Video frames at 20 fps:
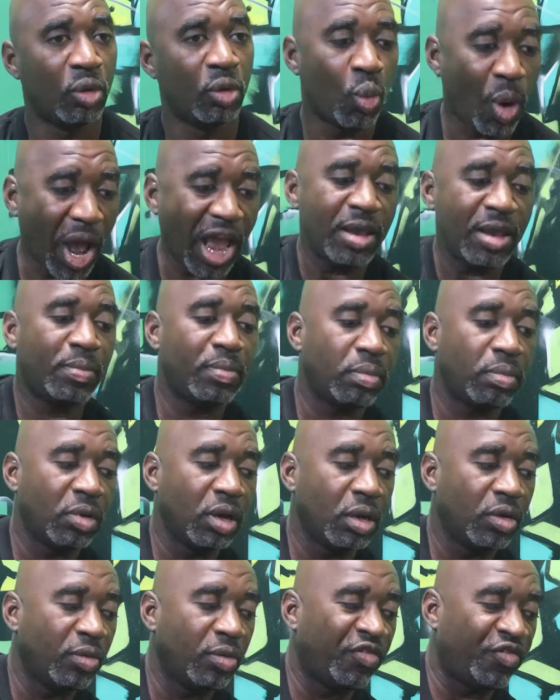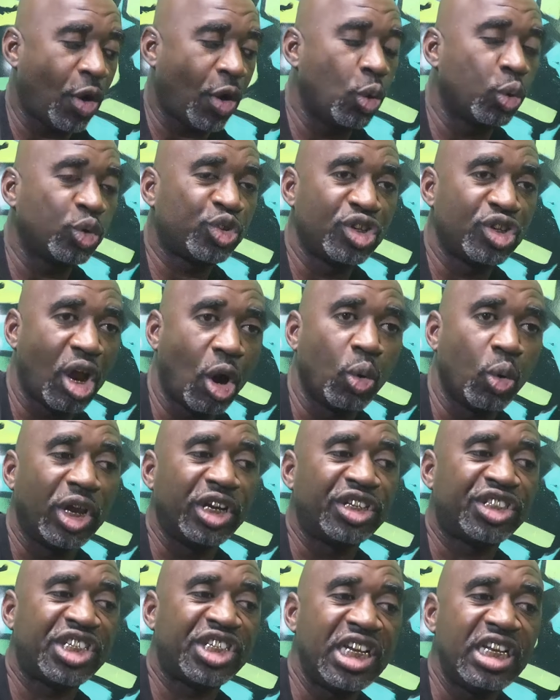The white folks
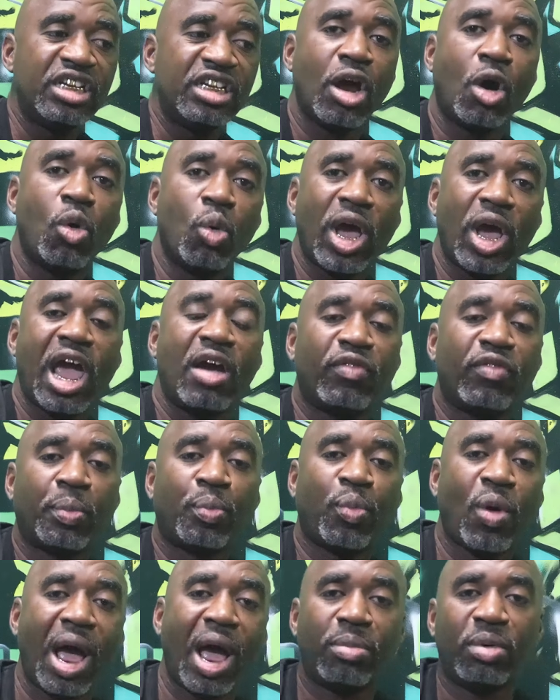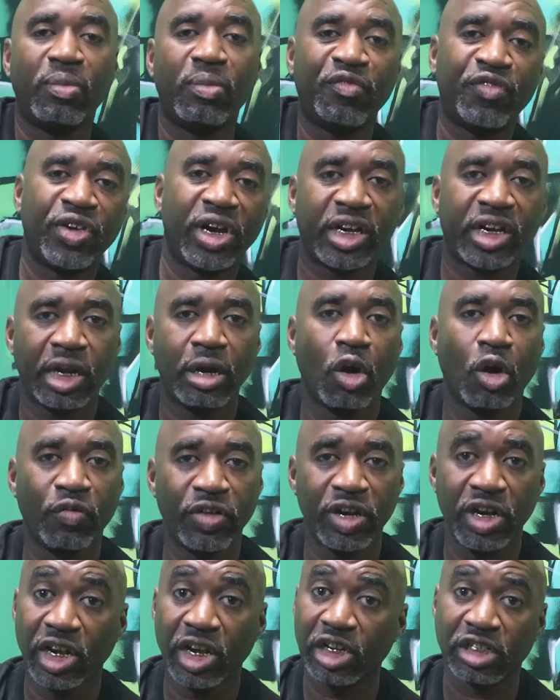know that she don't have a problem fucking
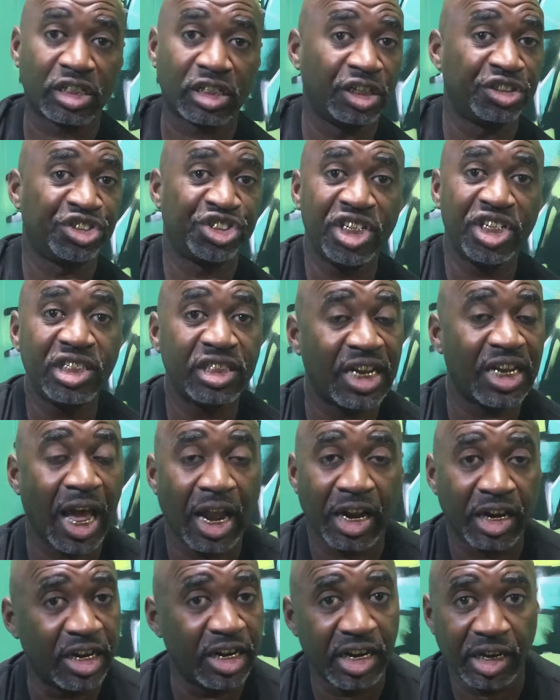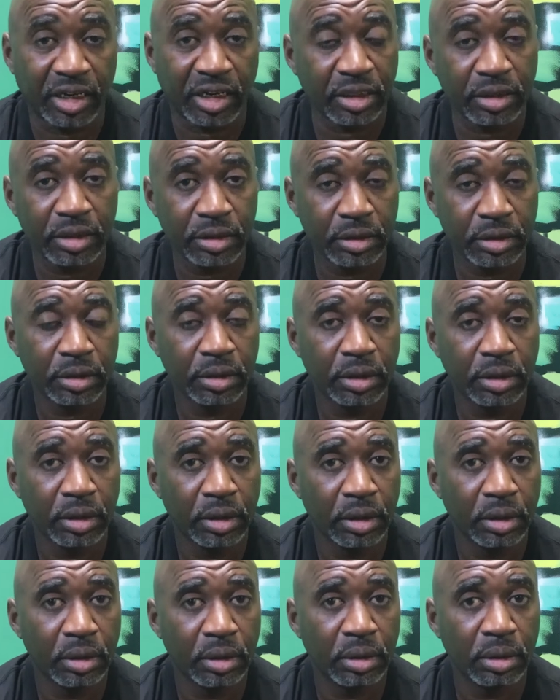over niggas because she's not a nigga.
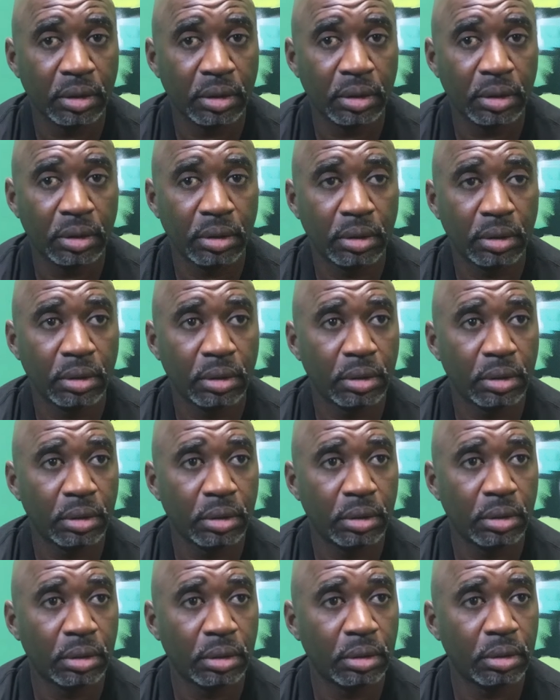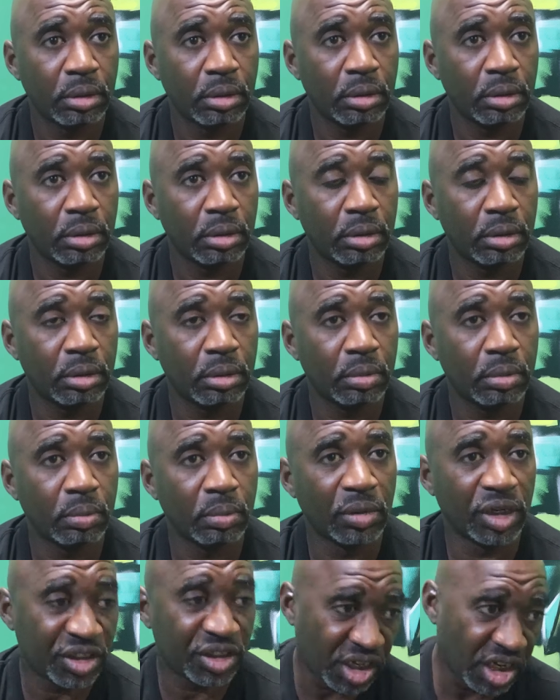For sure.
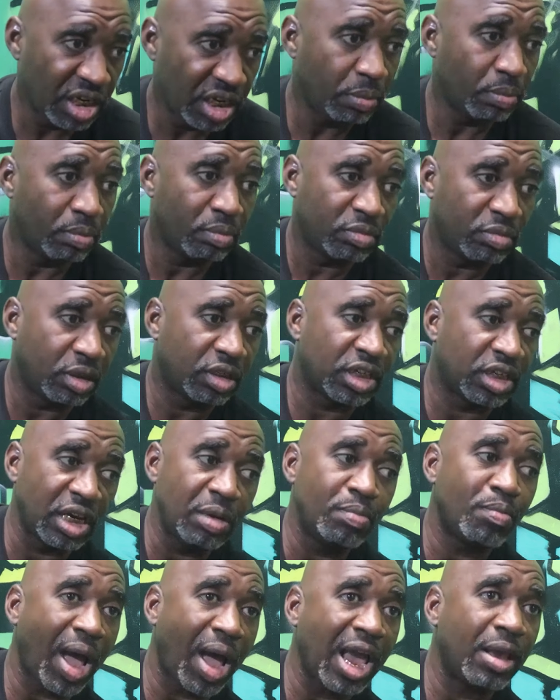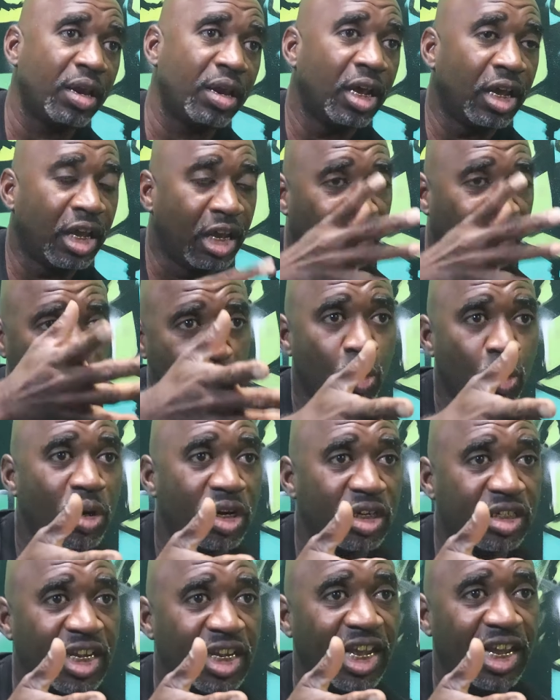But she she might, if
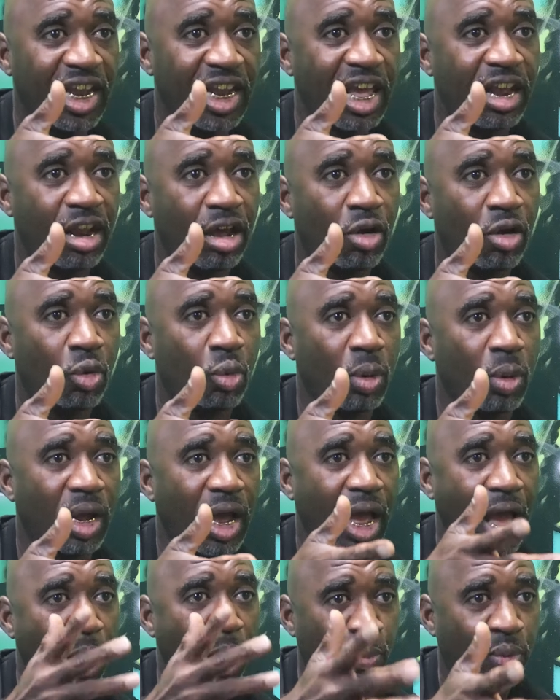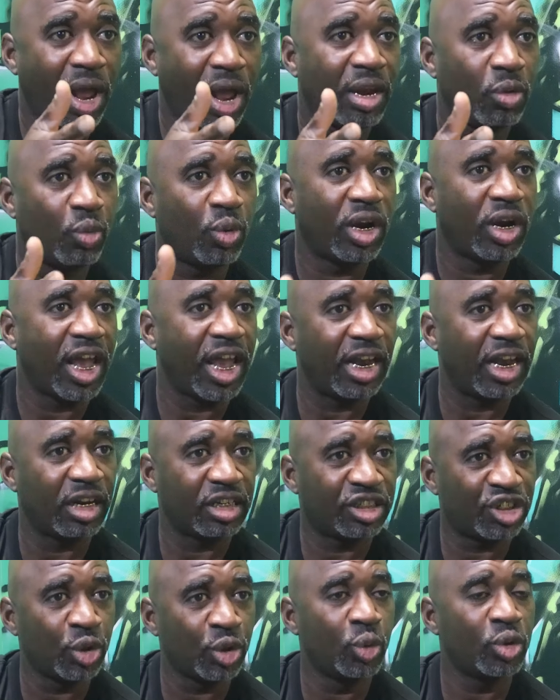you would have said that hoe, I probably would
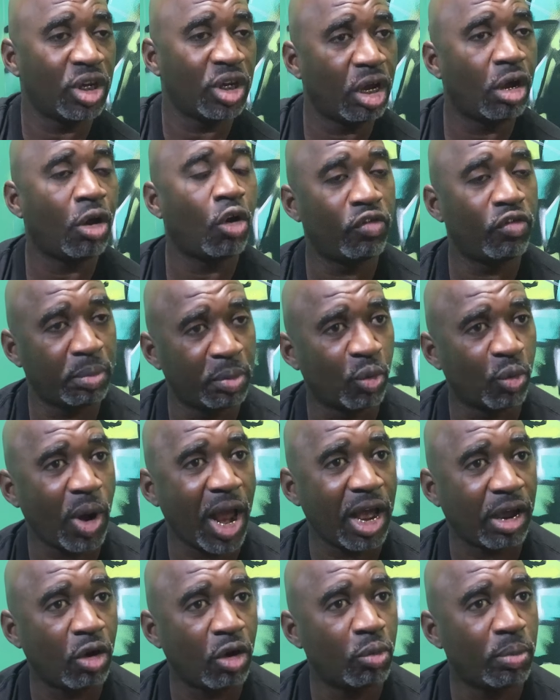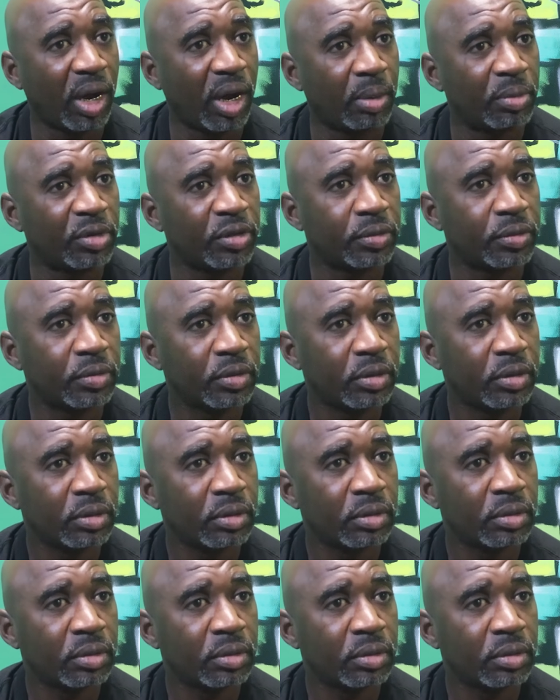have had to choose her over Barack Obama.